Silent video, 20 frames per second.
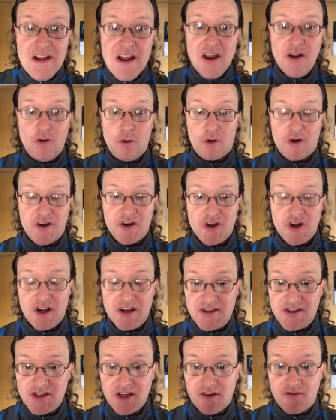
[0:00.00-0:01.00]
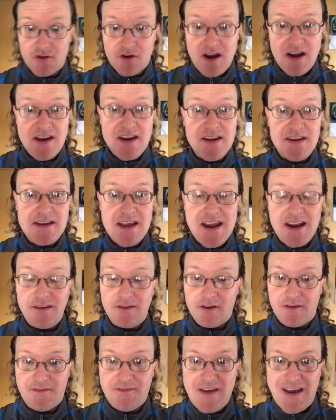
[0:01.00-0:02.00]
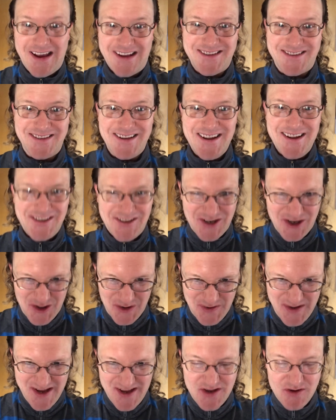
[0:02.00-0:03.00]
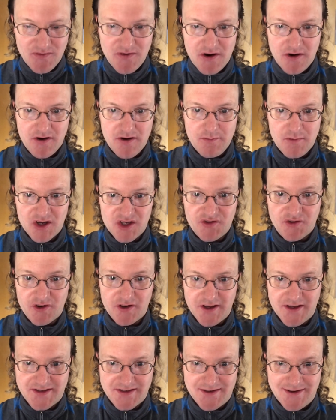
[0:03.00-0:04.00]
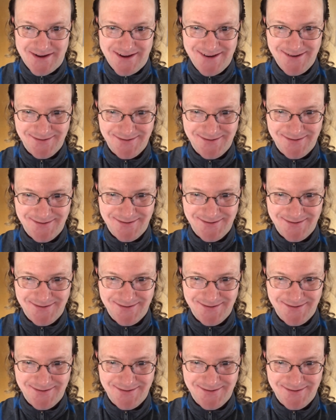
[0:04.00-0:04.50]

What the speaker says: in order to not suffer any negative effects. So thank you very much for listening.